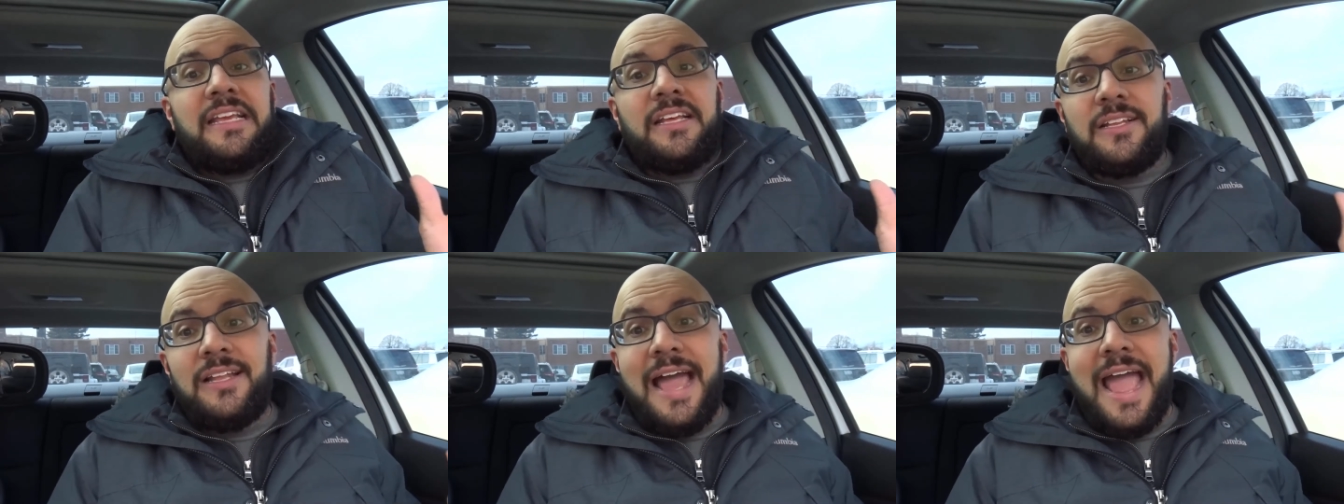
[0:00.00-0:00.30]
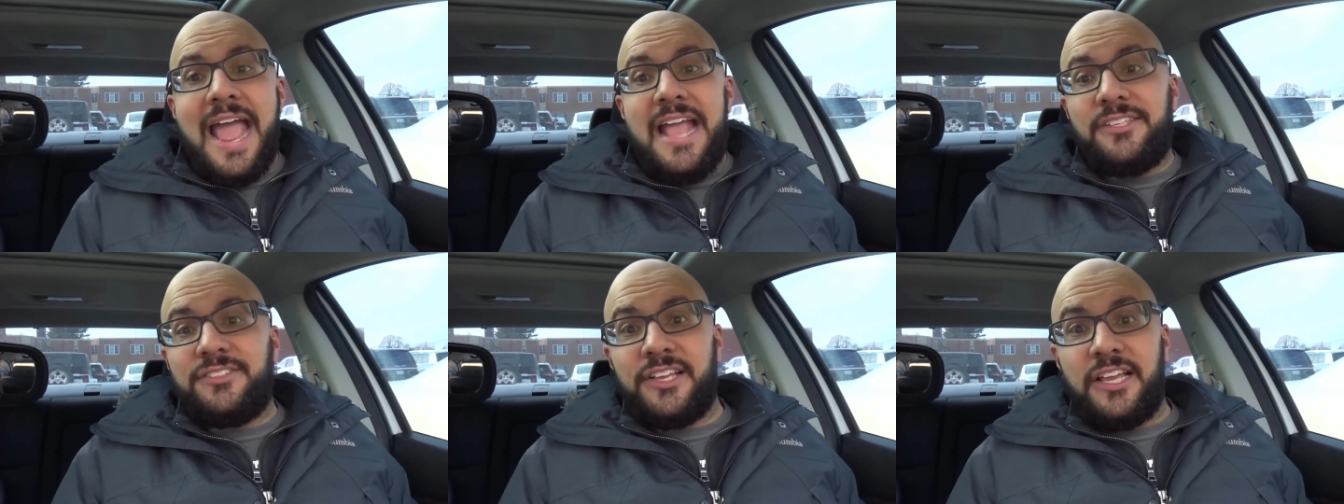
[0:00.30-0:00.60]

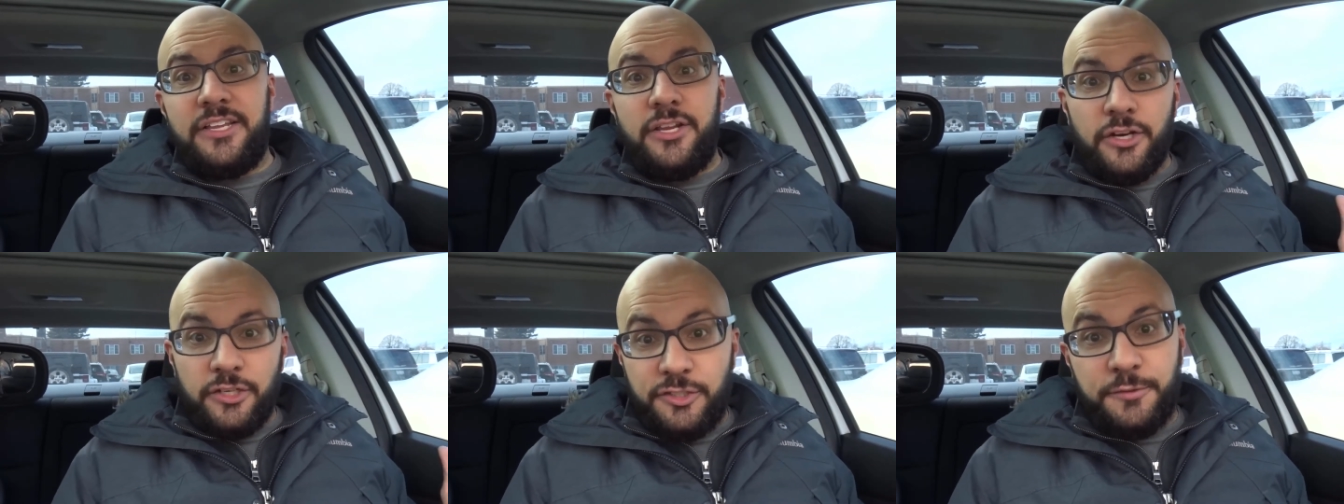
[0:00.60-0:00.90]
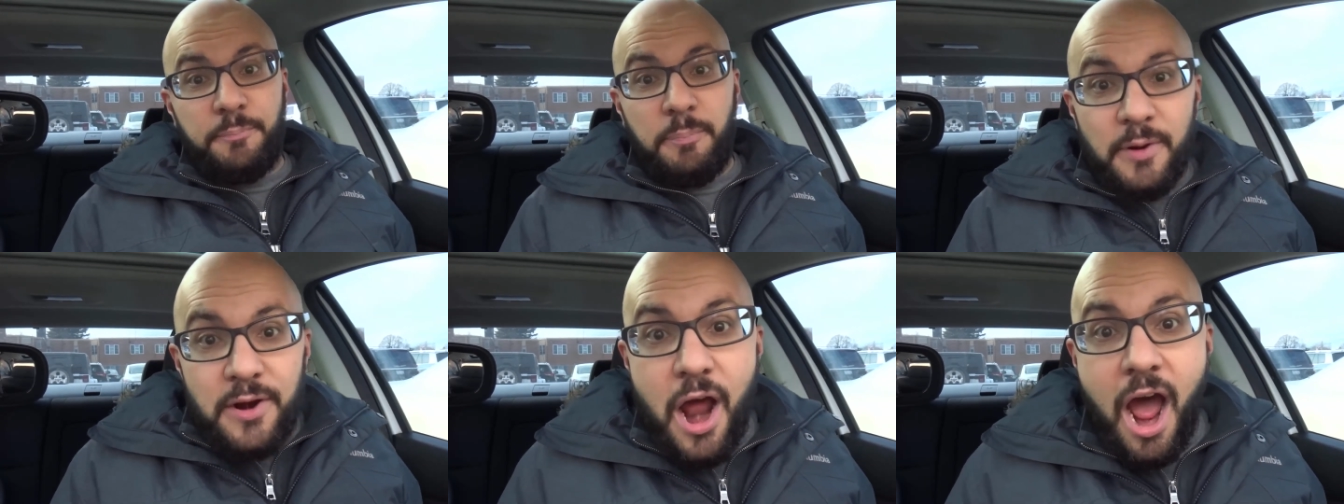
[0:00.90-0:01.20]
glance at your
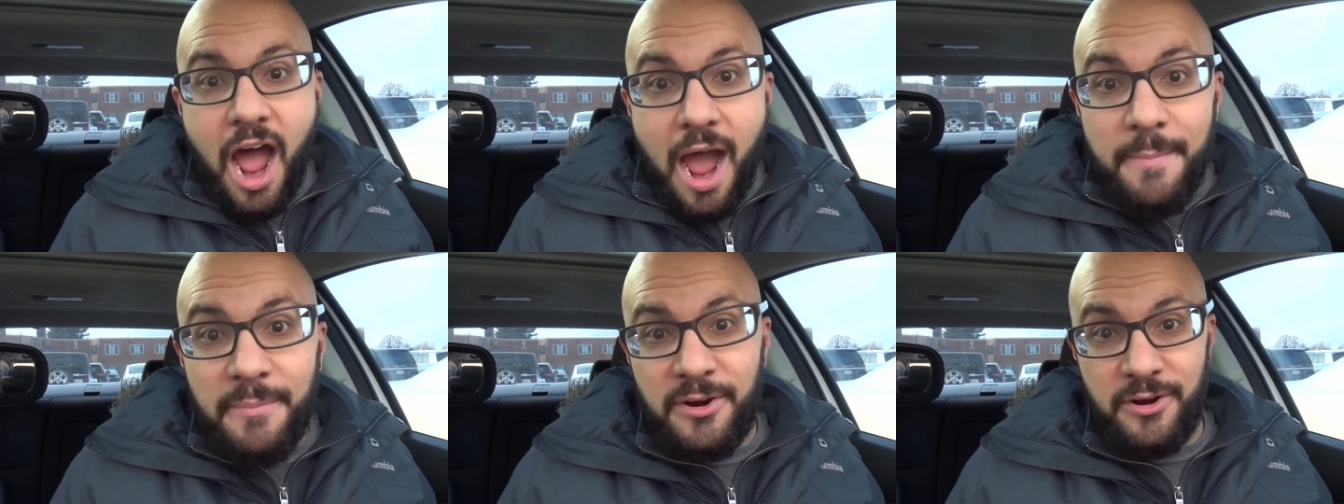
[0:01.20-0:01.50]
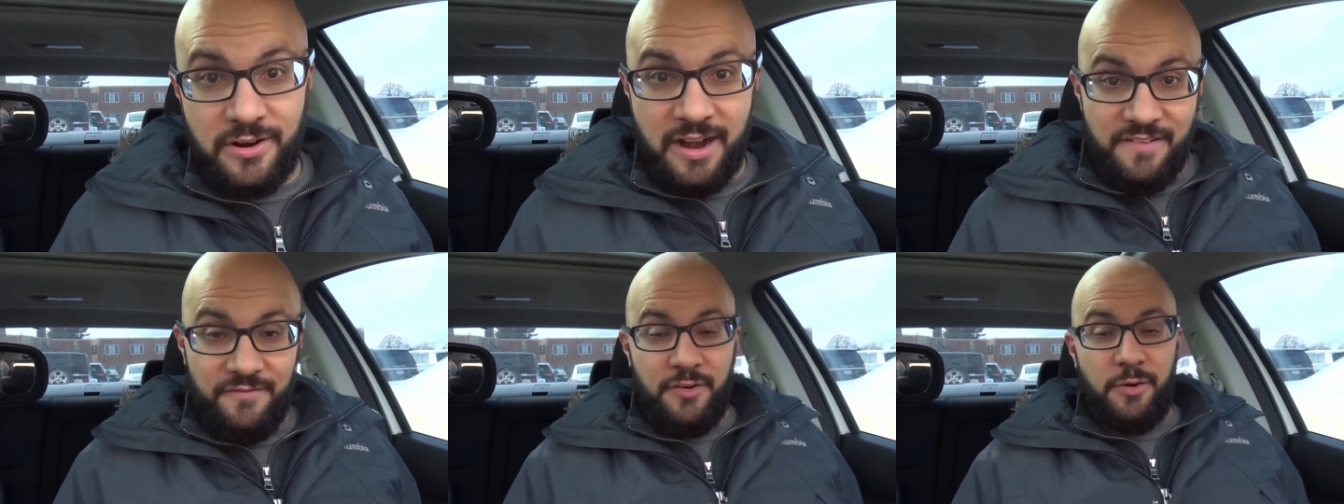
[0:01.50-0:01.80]

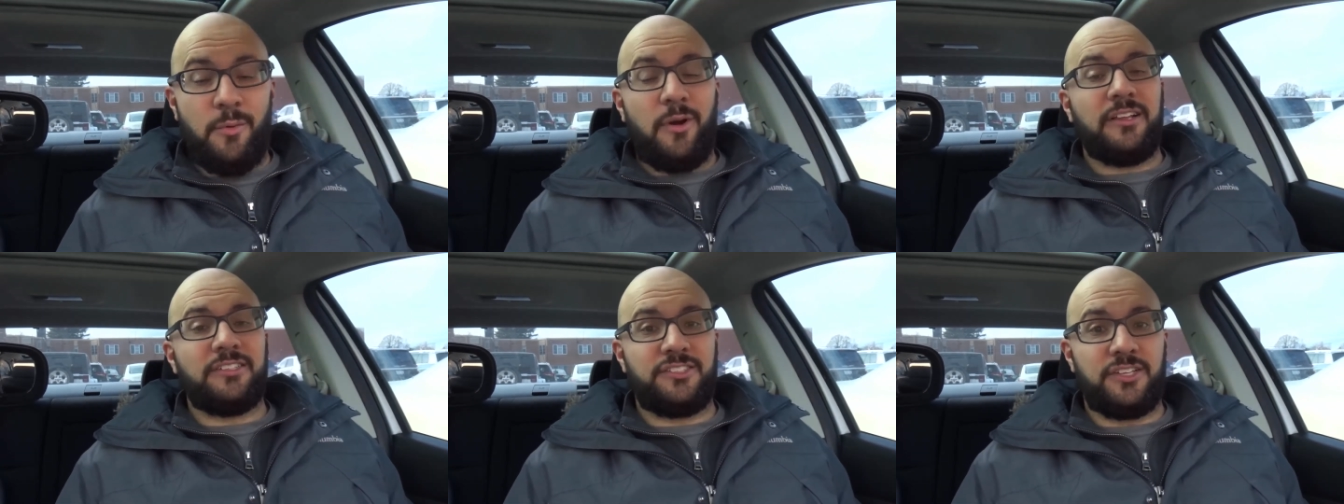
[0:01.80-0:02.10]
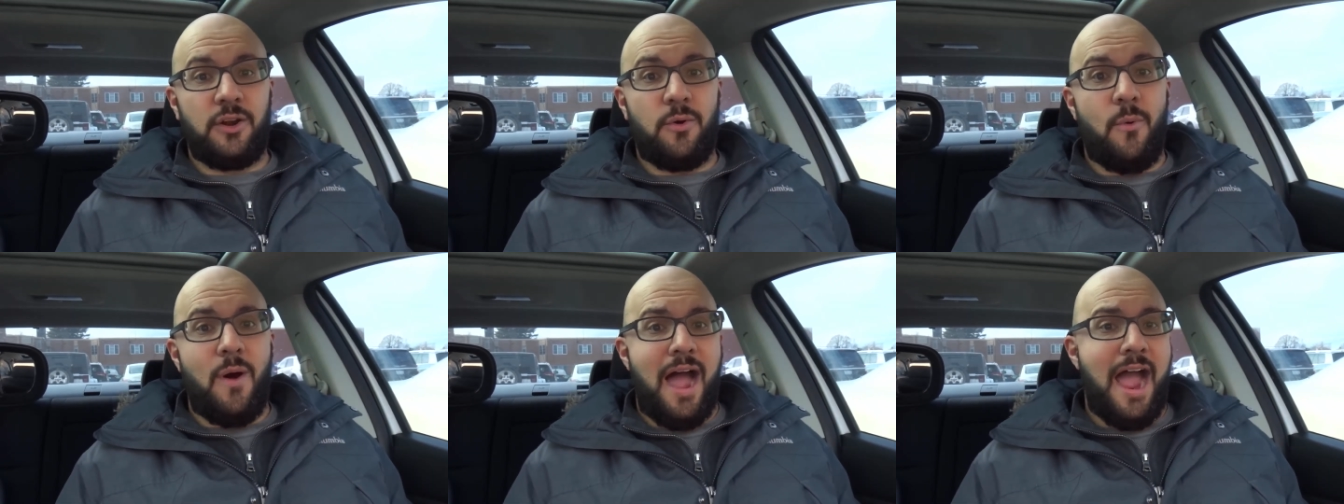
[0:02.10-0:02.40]
speedometer every once
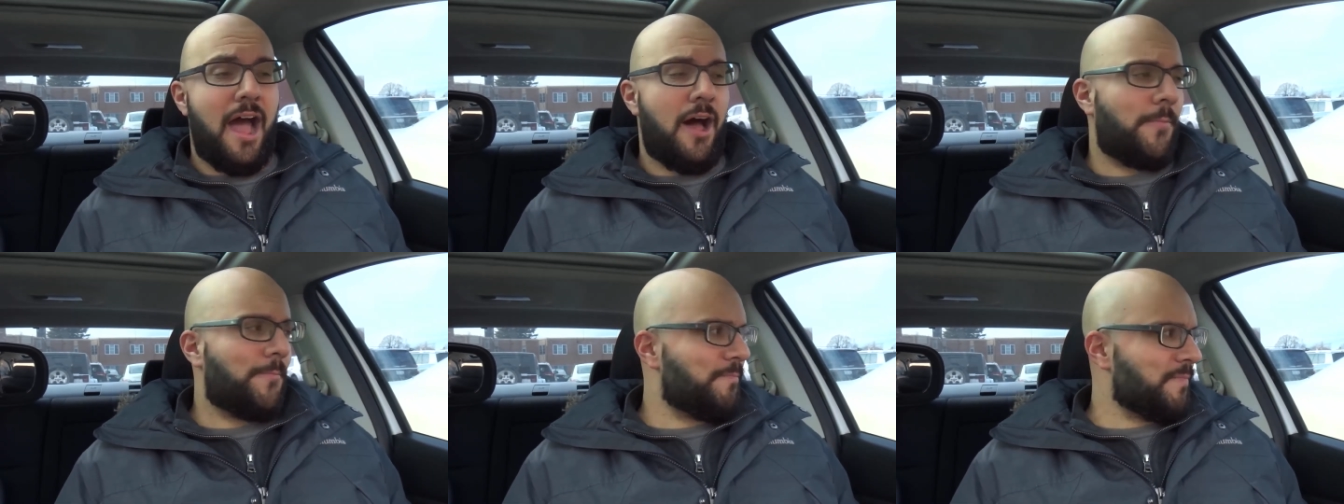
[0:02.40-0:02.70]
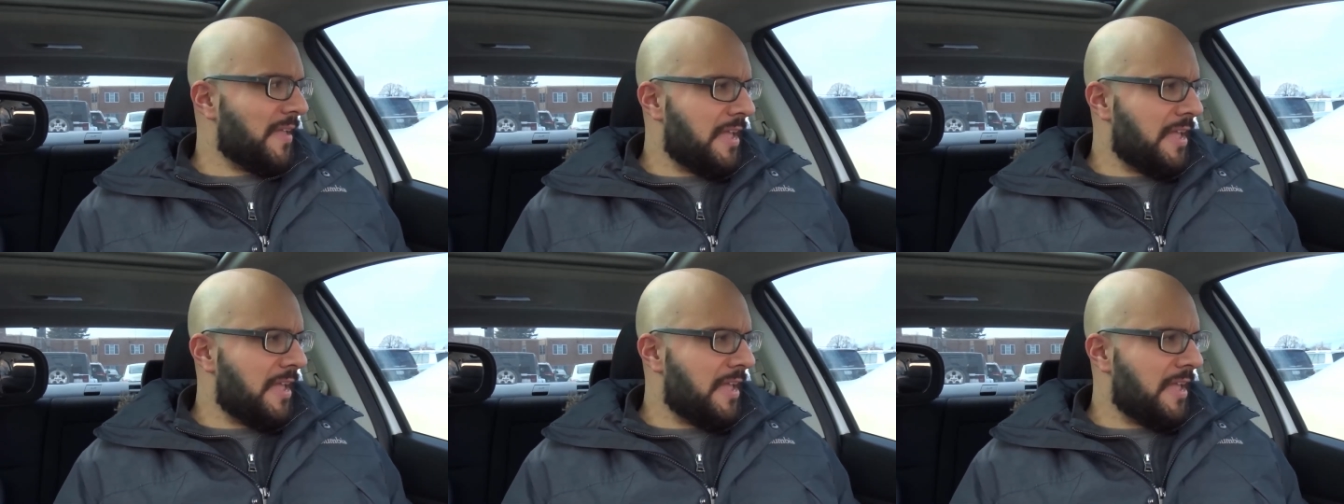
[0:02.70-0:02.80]
in a while.